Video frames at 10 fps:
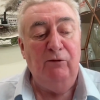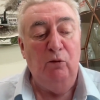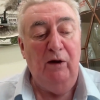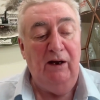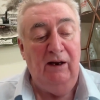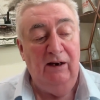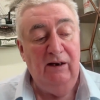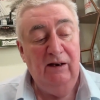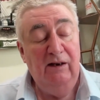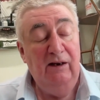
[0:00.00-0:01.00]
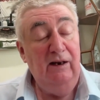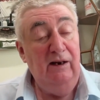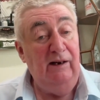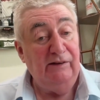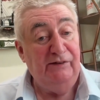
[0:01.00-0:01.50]
away,
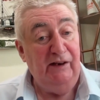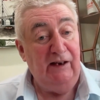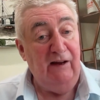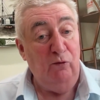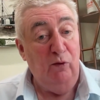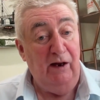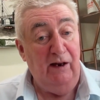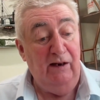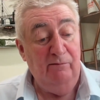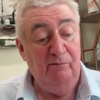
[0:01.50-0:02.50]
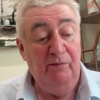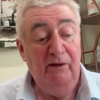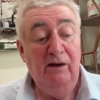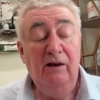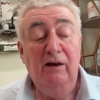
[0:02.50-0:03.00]
yes, they gave away,
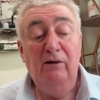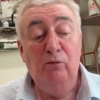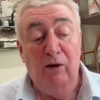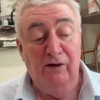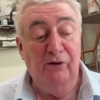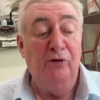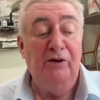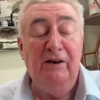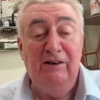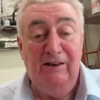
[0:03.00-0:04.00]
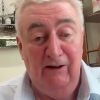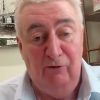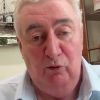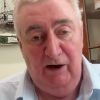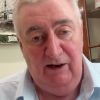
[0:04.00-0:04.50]
well, no, they didn't give
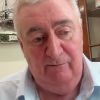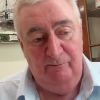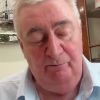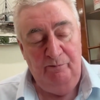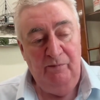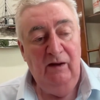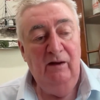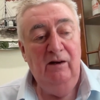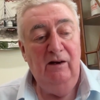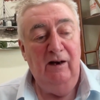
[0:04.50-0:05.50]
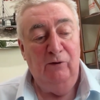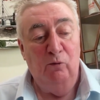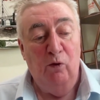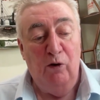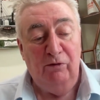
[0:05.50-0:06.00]
away. An
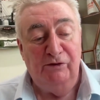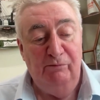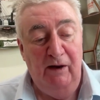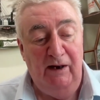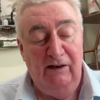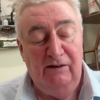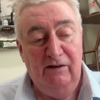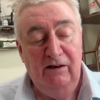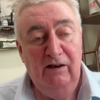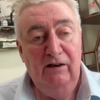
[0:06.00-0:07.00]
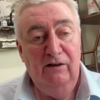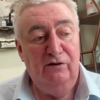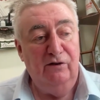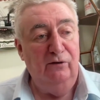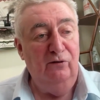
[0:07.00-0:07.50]
award was made
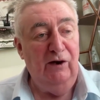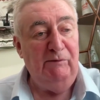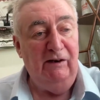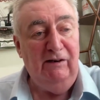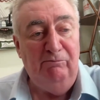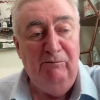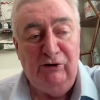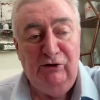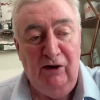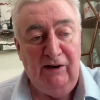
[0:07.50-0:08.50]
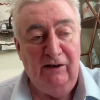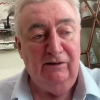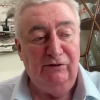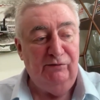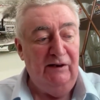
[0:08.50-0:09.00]
to, let me make sure I got
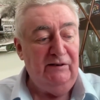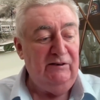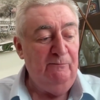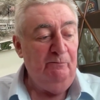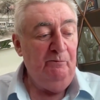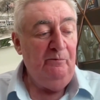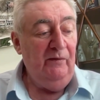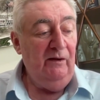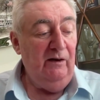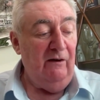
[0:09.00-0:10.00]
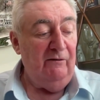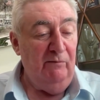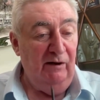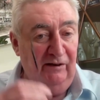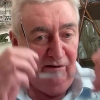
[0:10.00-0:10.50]
this right, of a
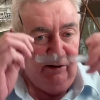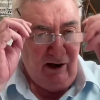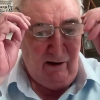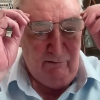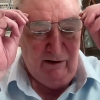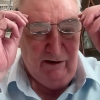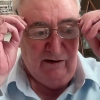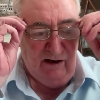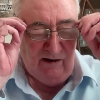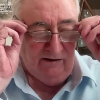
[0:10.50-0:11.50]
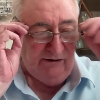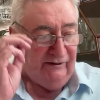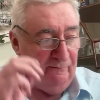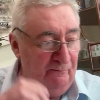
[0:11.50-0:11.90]
million, do- a million dollars